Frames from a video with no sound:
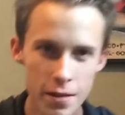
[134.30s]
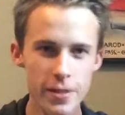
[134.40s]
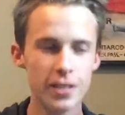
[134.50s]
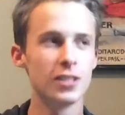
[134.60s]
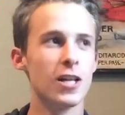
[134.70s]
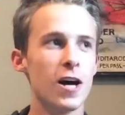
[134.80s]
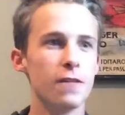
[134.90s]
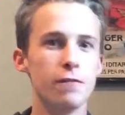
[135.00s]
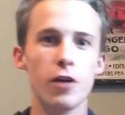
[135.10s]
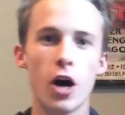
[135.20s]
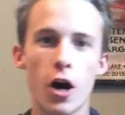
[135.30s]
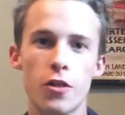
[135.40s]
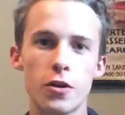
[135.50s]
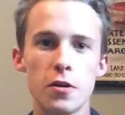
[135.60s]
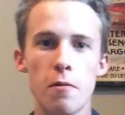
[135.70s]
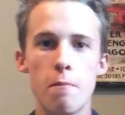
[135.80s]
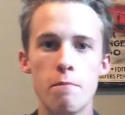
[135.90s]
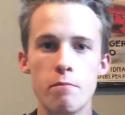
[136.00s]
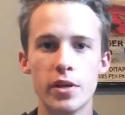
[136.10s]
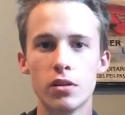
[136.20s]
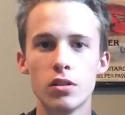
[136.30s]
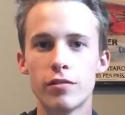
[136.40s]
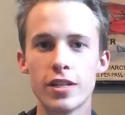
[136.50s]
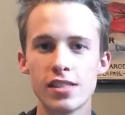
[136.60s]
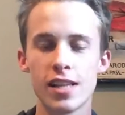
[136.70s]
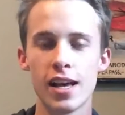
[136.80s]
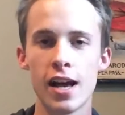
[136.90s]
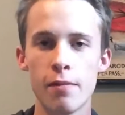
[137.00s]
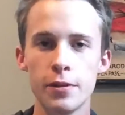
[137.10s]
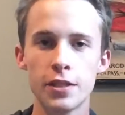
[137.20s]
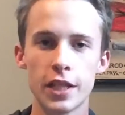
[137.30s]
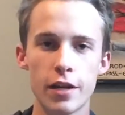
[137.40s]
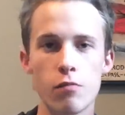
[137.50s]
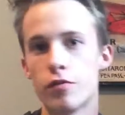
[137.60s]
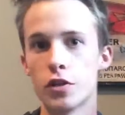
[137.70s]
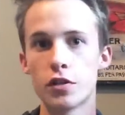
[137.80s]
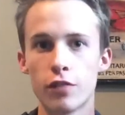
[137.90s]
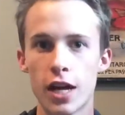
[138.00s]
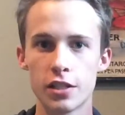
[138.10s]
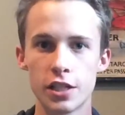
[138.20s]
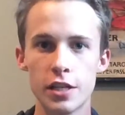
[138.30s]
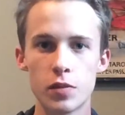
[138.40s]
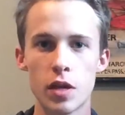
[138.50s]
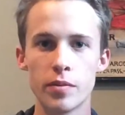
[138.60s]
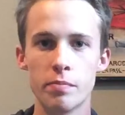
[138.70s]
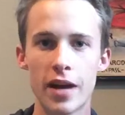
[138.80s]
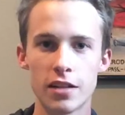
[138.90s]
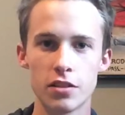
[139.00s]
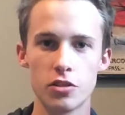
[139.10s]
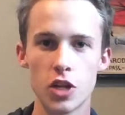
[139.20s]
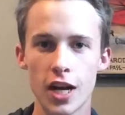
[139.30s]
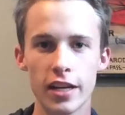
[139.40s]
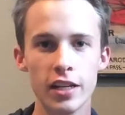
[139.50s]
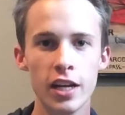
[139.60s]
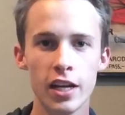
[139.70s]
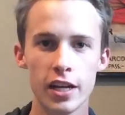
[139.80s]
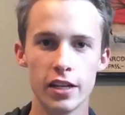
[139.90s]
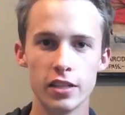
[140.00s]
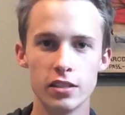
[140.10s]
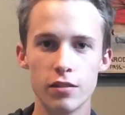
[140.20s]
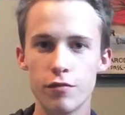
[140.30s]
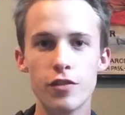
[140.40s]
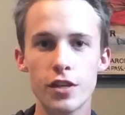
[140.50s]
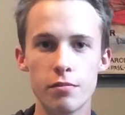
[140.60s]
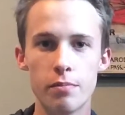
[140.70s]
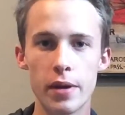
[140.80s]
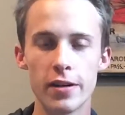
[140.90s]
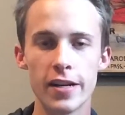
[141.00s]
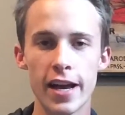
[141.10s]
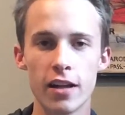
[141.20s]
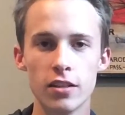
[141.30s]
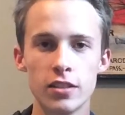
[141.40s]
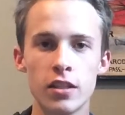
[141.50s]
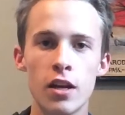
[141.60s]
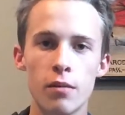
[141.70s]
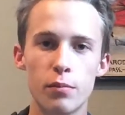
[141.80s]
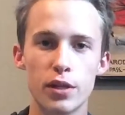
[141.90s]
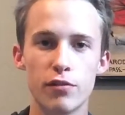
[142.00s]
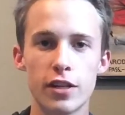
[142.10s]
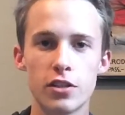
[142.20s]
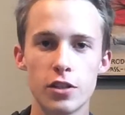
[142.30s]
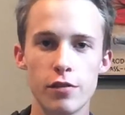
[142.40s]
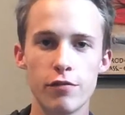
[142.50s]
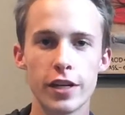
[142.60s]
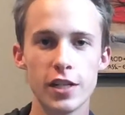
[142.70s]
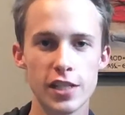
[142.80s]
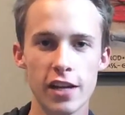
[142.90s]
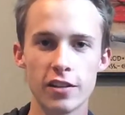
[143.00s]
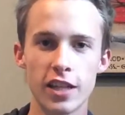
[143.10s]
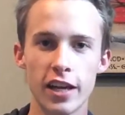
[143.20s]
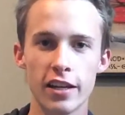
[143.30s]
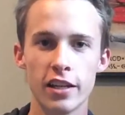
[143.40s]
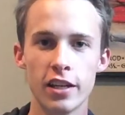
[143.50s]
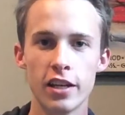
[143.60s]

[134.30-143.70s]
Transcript: be a lot of other middle events that happen, like Reverse Flash keeps coming back to try and defeat Barry Allen, but eventually figures out that